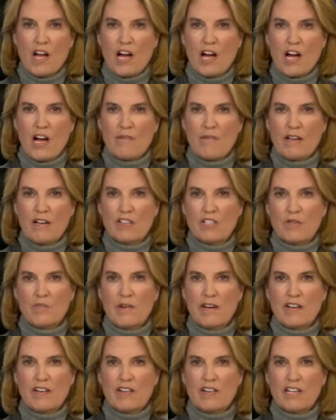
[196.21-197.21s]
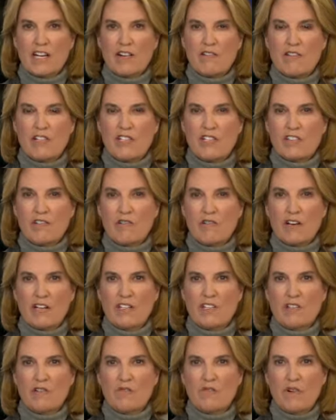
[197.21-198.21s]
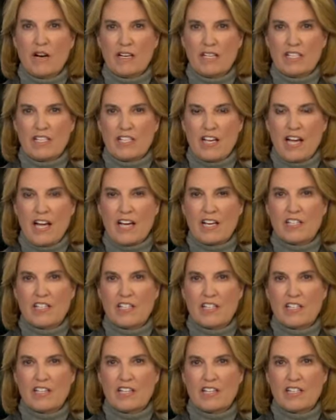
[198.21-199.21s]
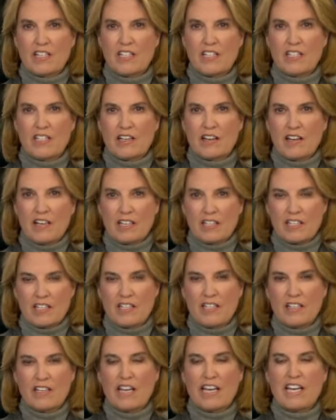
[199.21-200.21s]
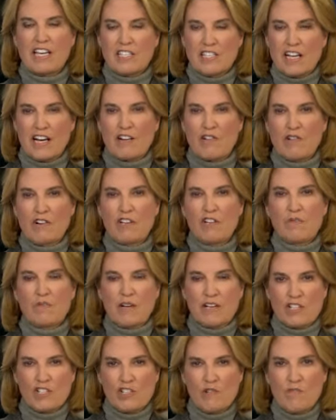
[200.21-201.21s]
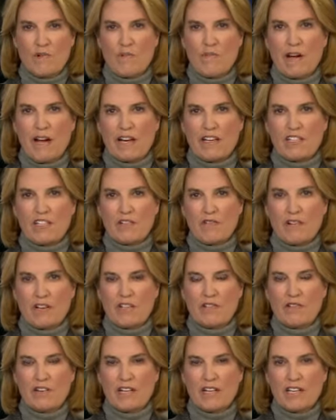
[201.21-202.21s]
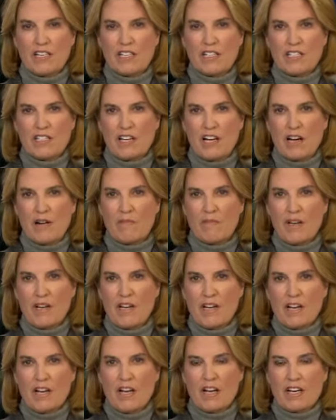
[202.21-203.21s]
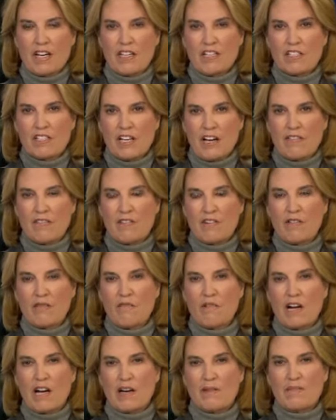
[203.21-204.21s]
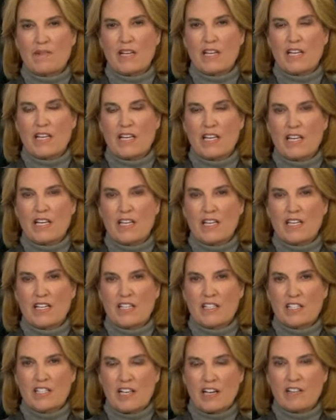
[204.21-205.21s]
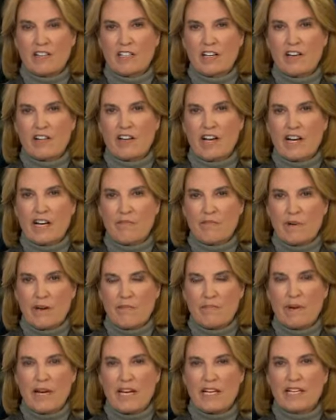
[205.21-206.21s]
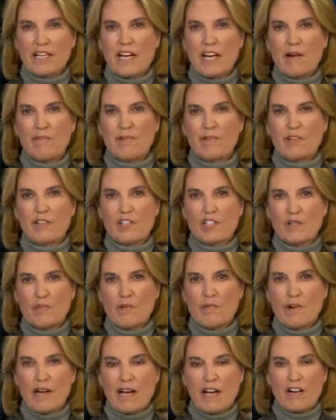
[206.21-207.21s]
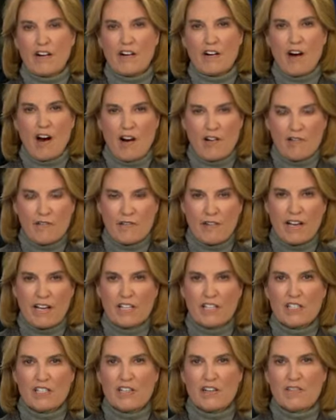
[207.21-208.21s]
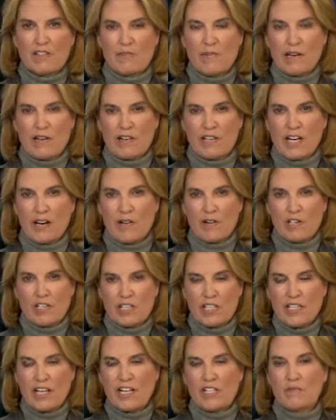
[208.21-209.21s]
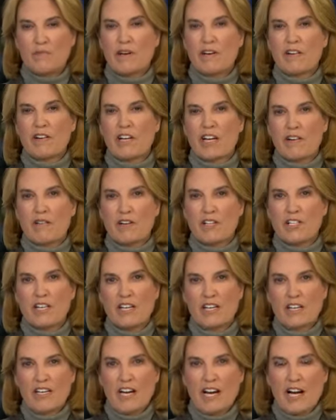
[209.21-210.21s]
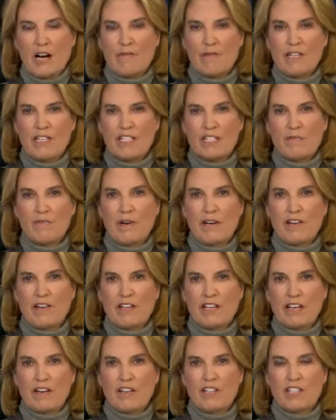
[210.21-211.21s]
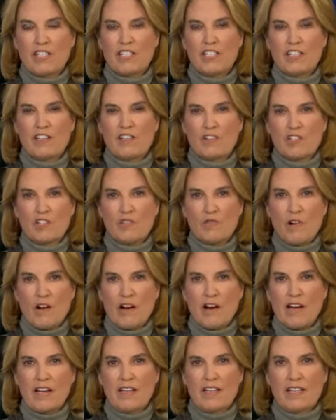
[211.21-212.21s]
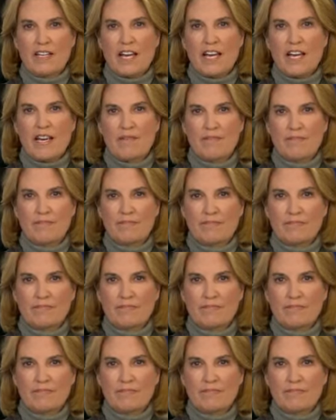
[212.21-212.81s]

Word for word: Um, if Speaker Gingrich is going to run these ads against, uh, at least he's not going to, but a super PAC is going to against um, against Governor Romney in South Carolina about Bain Capital. The super PAC are, are friends of Speaker Gingrich. It's not Speaker Gingrich. Um, is Speaker Gingrich still strong in the game?